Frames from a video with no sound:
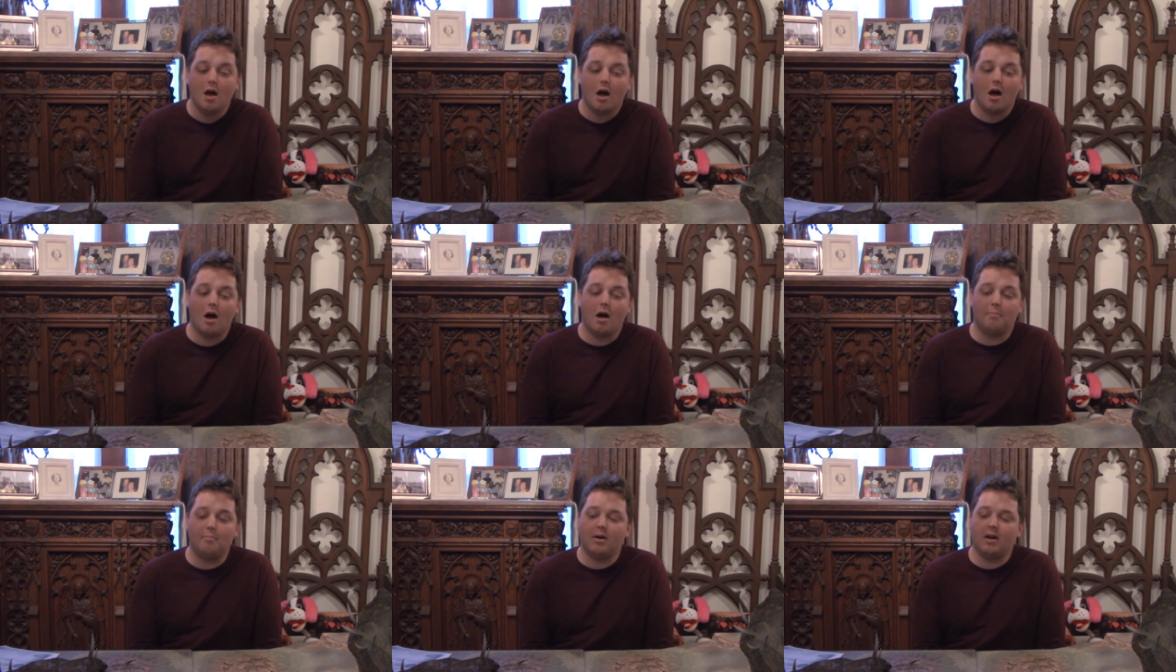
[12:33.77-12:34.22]

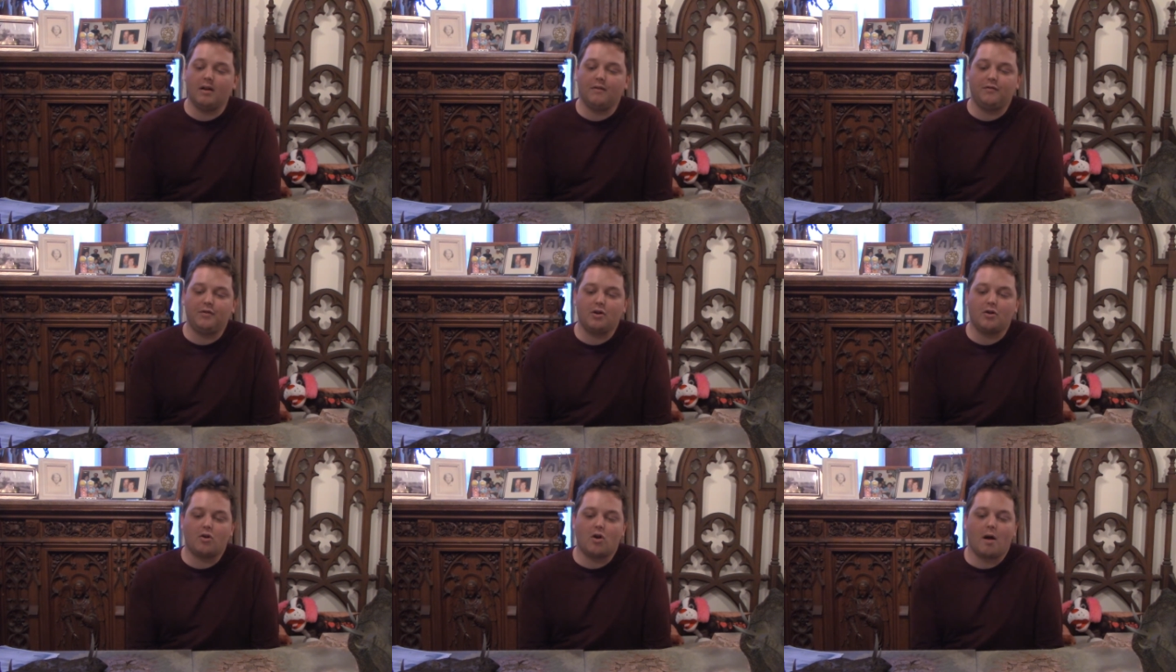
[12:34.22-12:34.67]
But
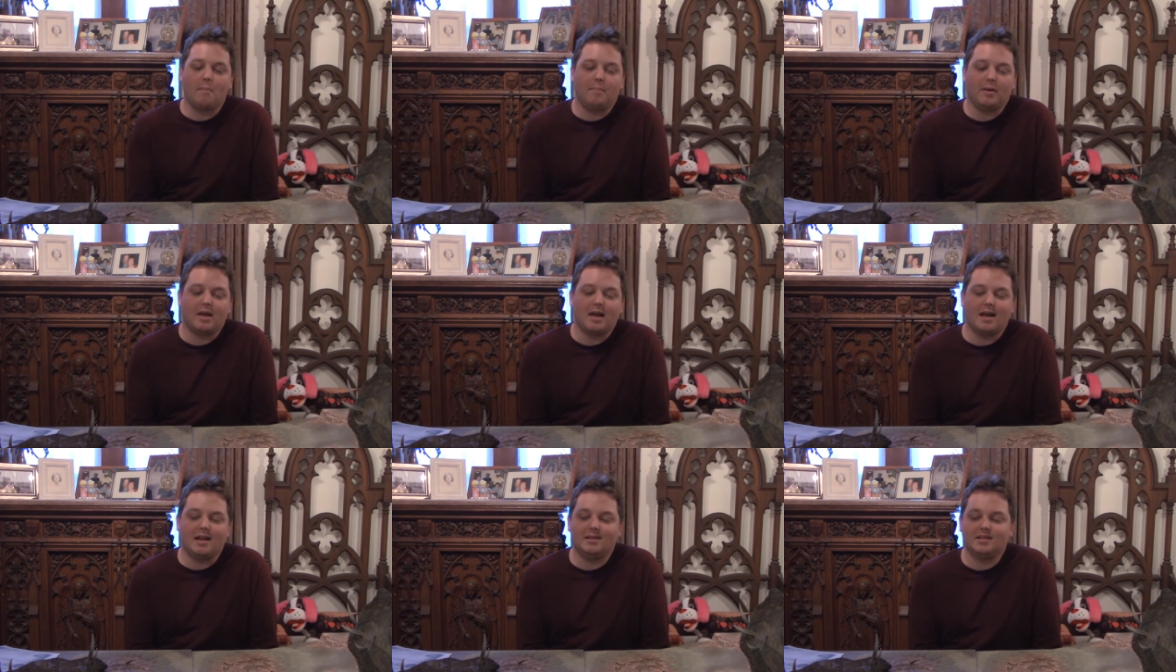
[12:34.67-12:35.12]
if you're up
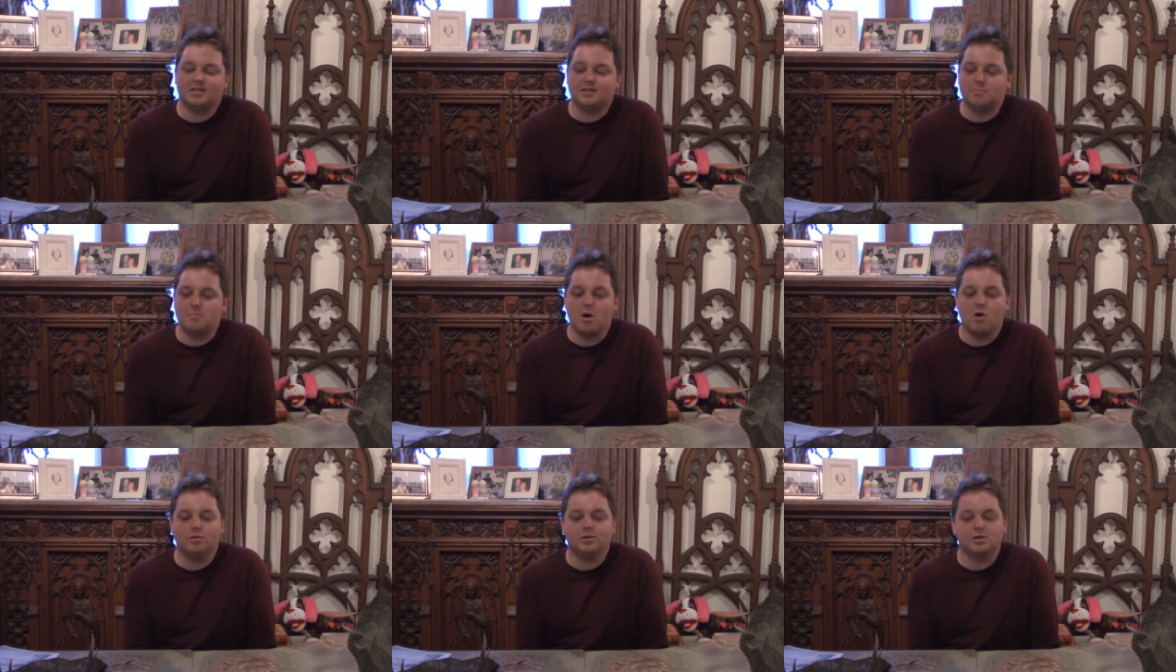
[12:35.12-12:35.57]

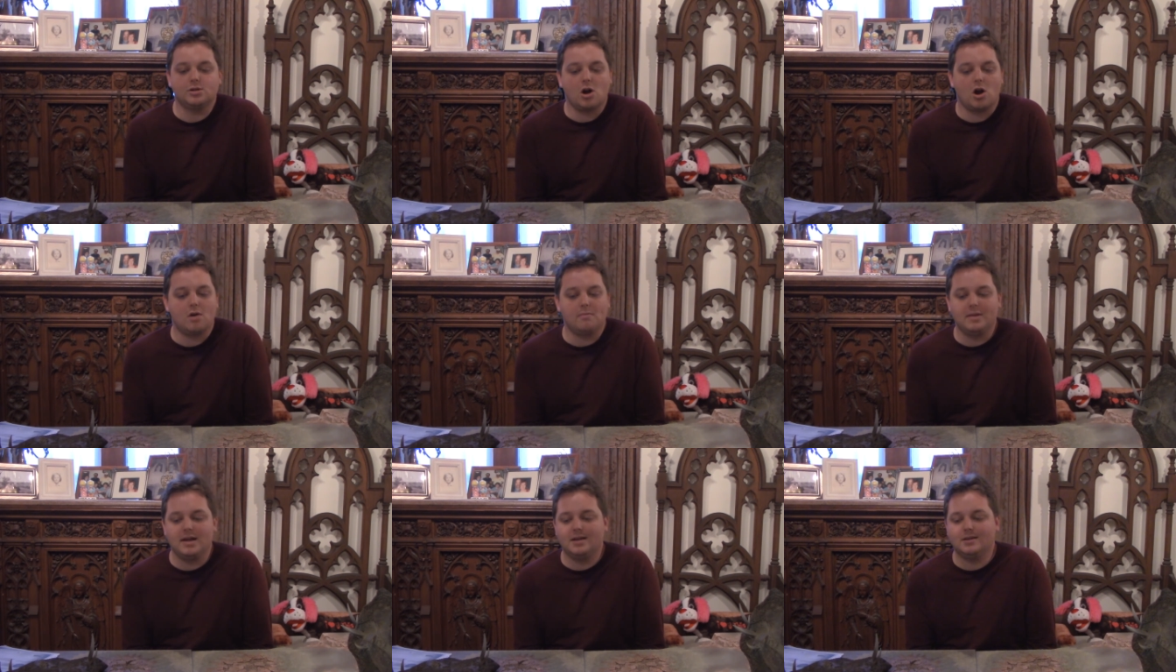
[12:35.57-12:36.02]
against most
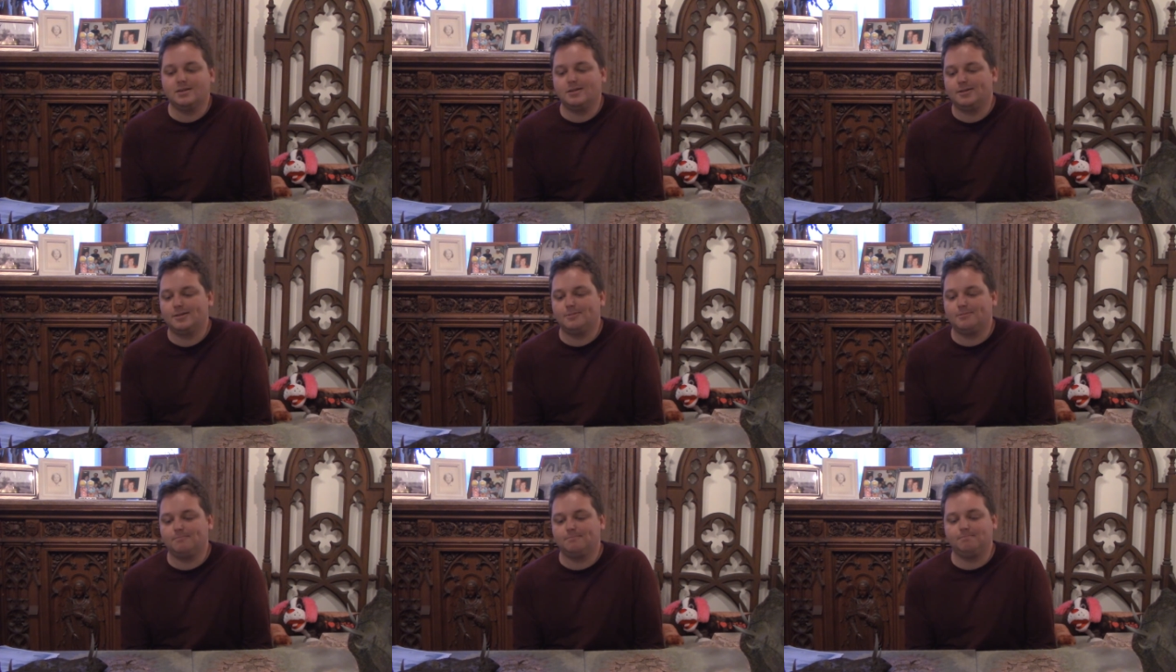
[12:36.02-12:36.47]

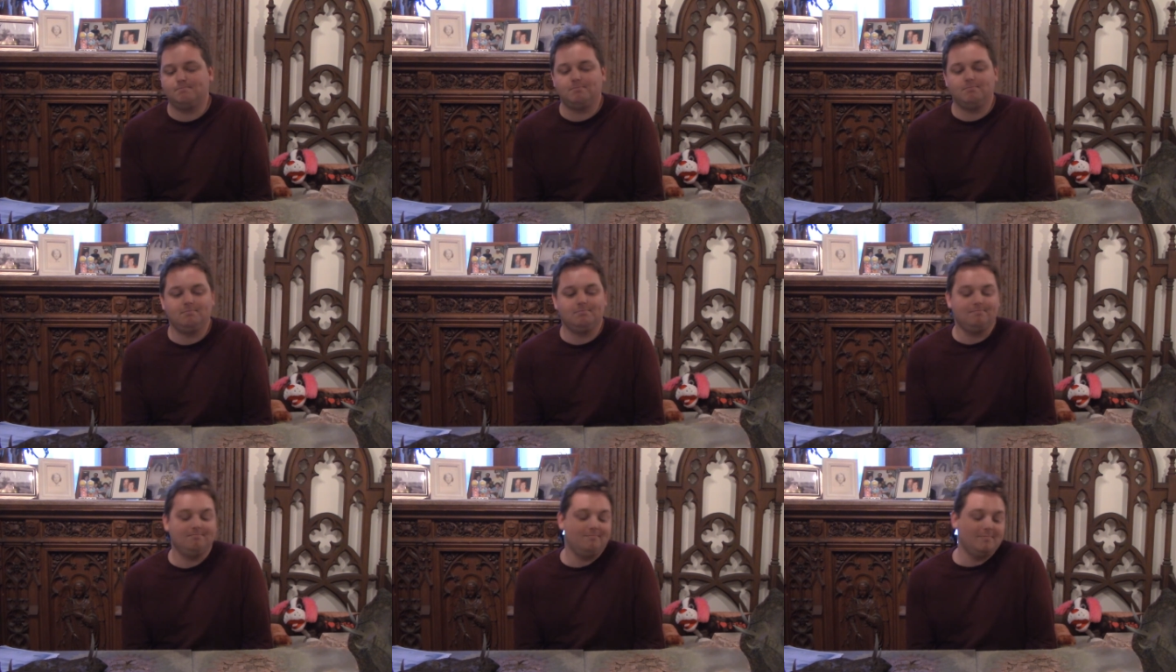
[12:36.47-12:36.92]
armies,
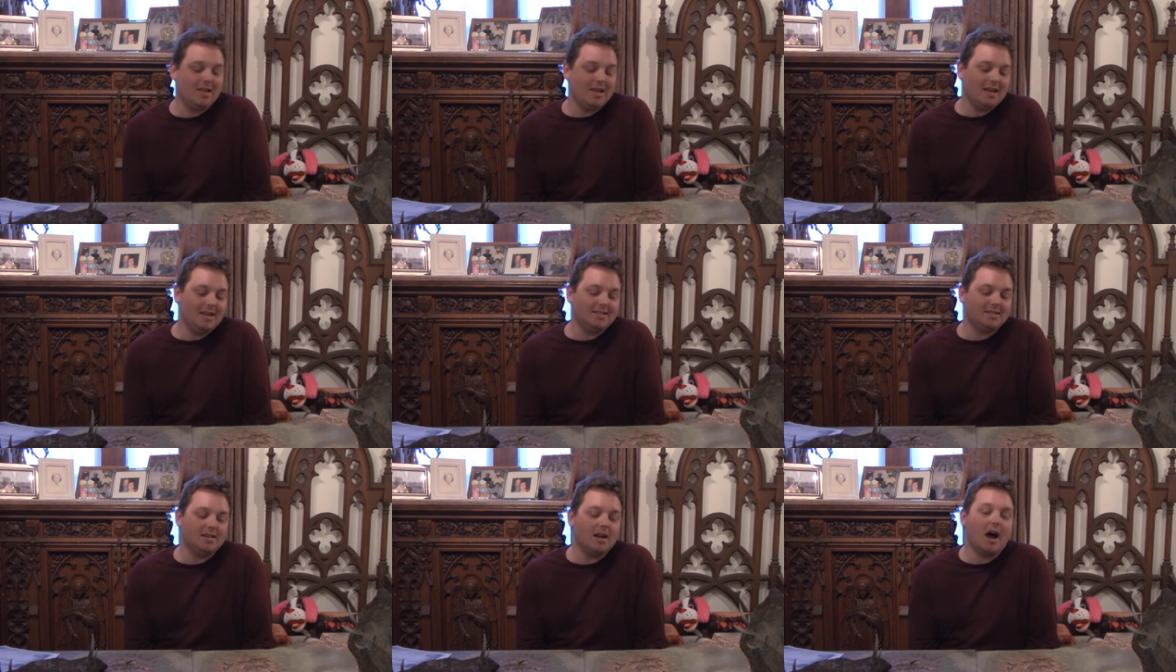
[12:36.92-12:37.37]

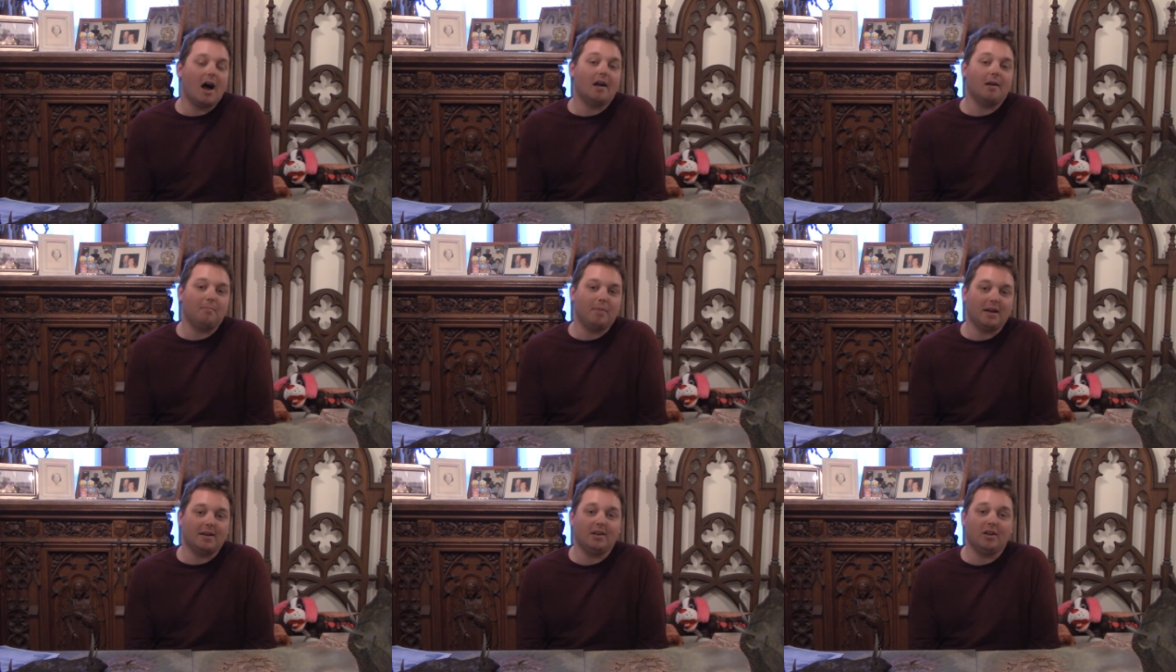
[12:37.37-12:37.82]
it's not
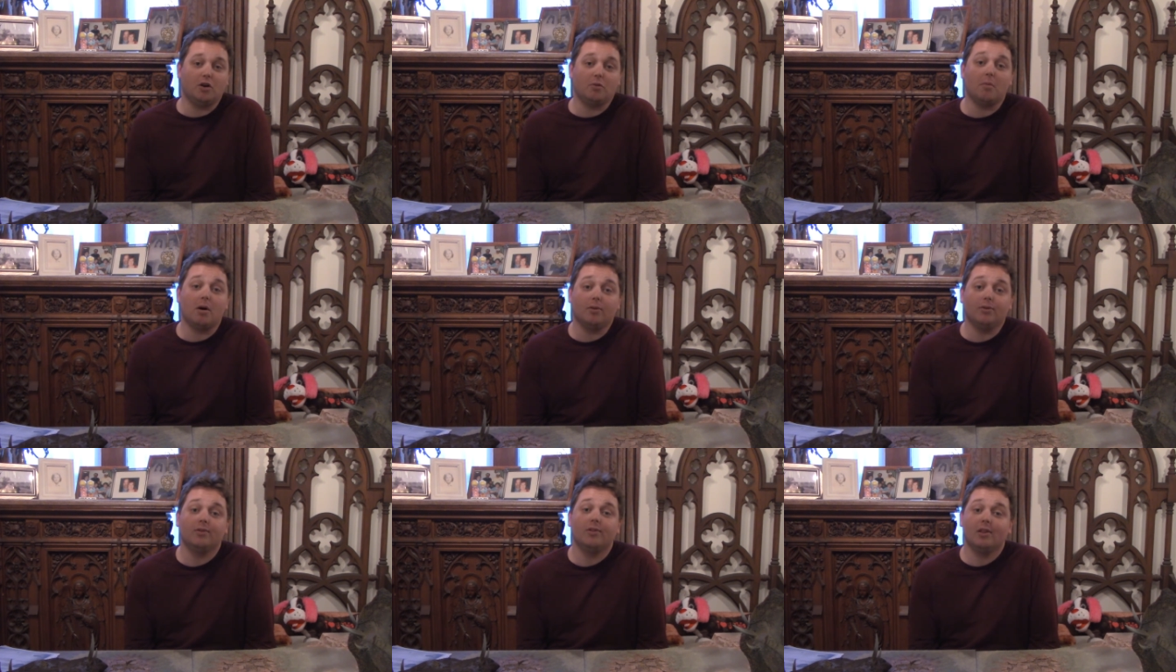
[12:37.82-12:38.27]
a big deal
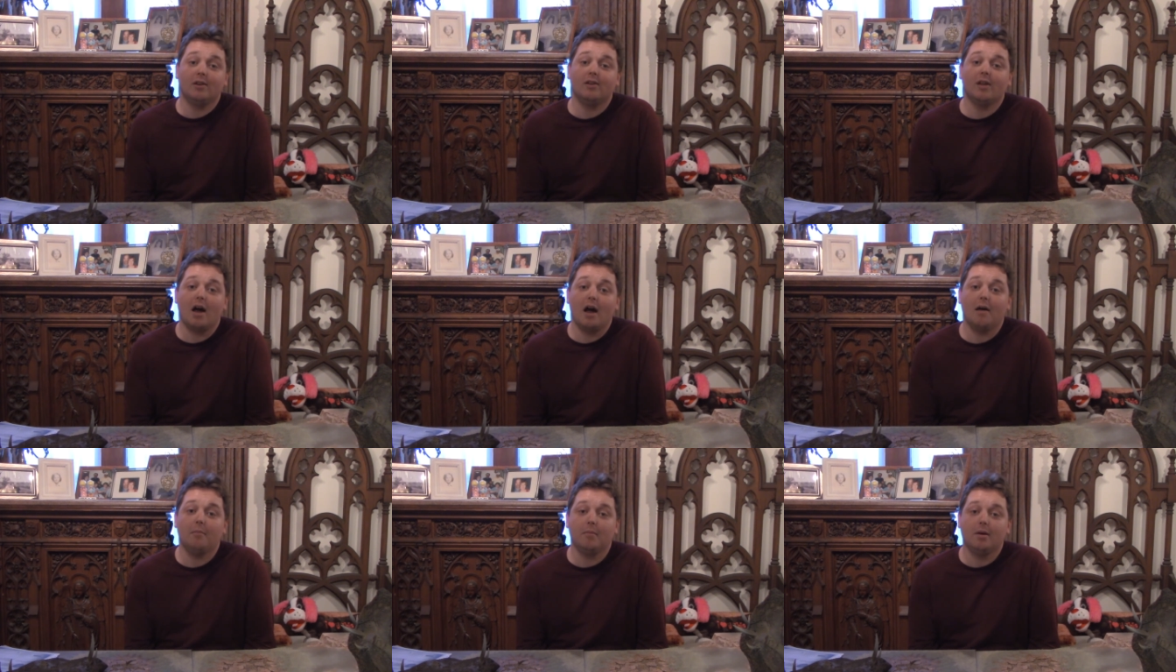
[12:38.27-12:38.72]
most of the
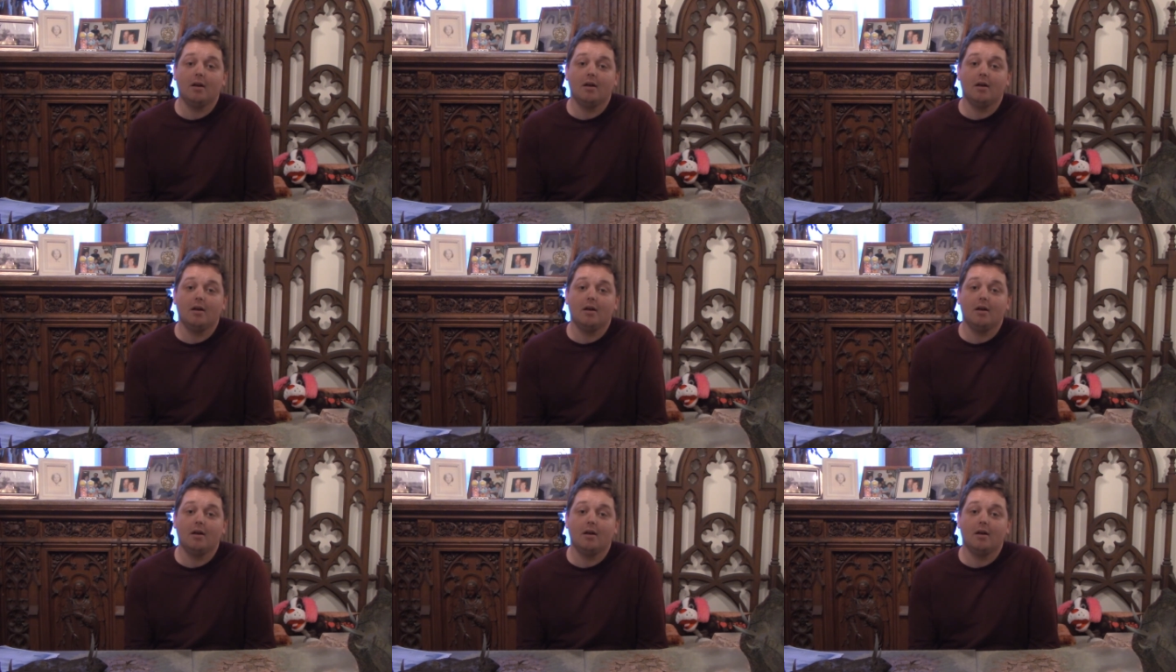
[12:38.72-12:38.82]
time,